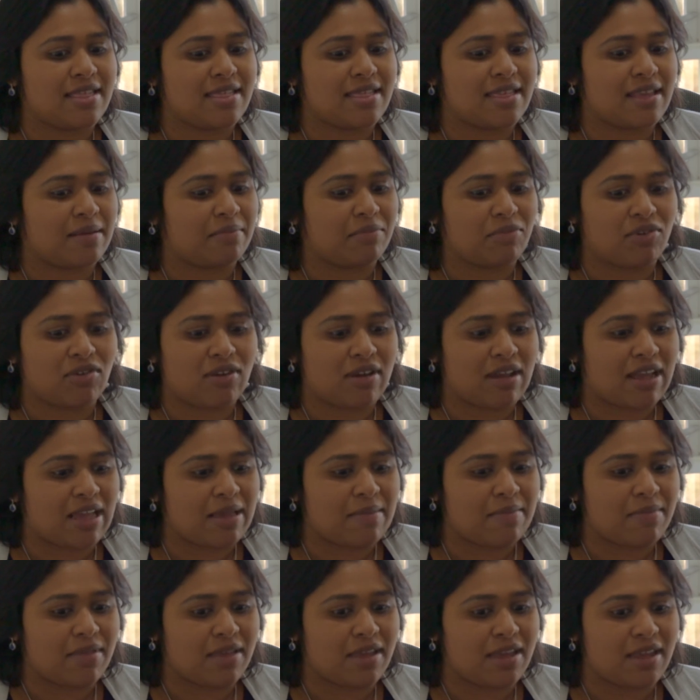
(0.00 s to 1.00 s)

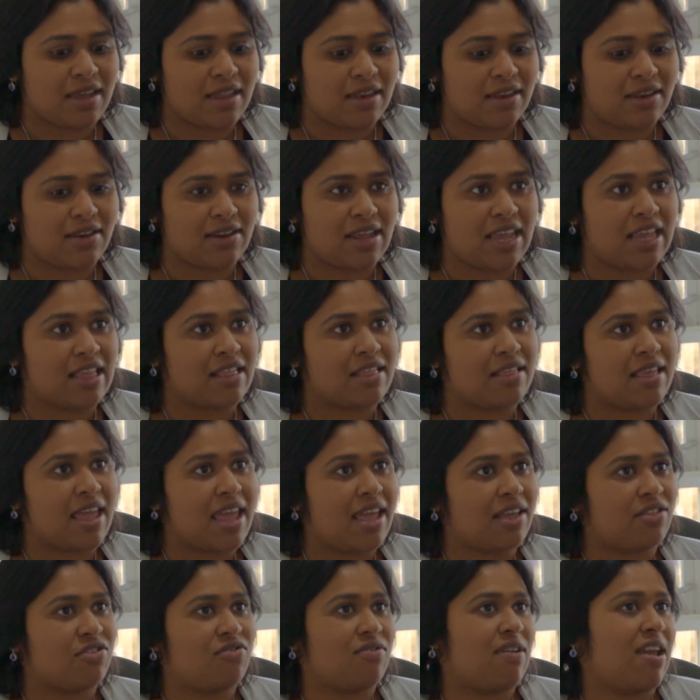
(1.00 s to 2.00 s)
sometimes it takes
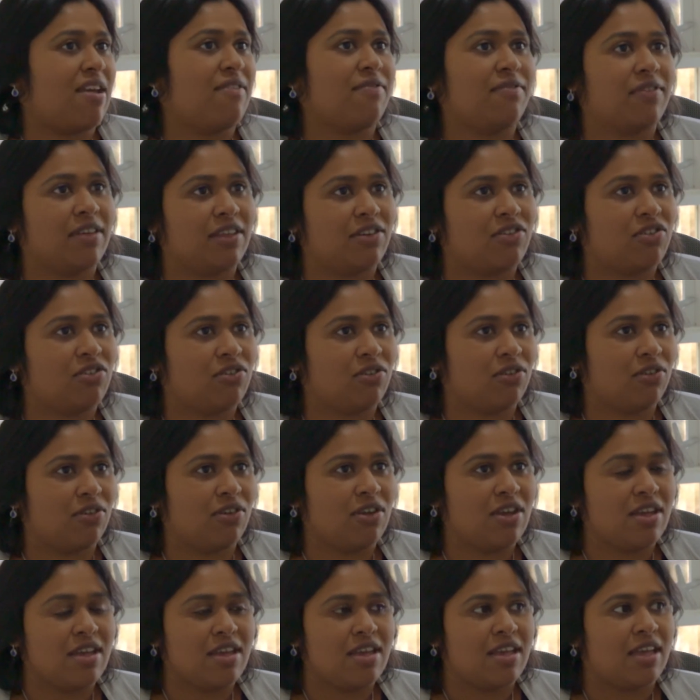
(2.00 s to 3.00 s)
extra effort to
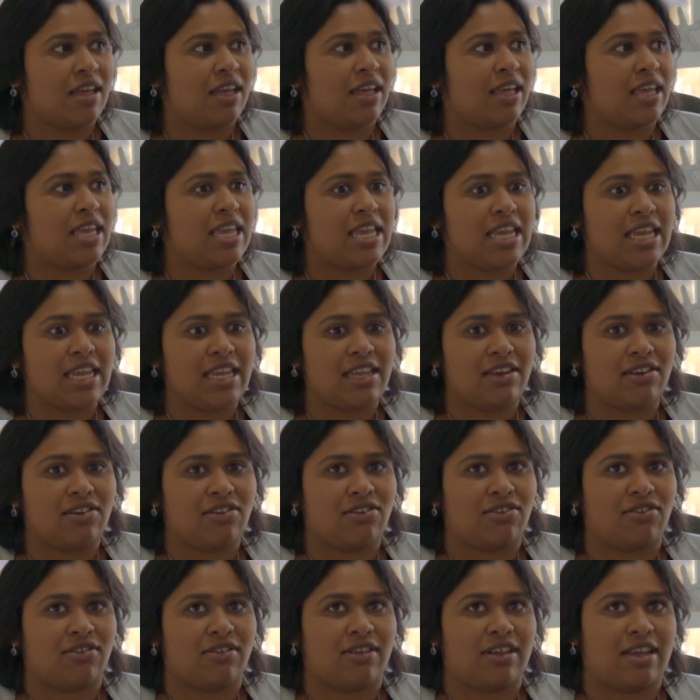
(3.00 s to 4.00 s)

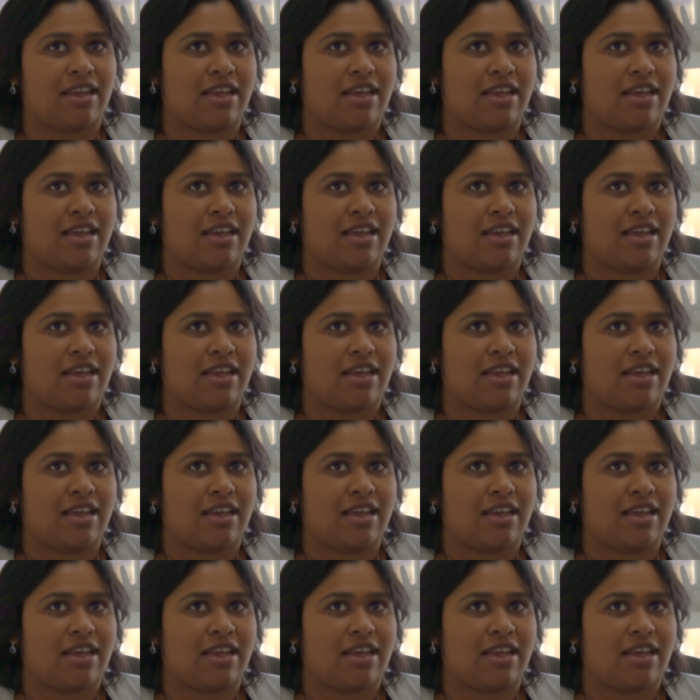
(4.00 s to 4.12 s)
eat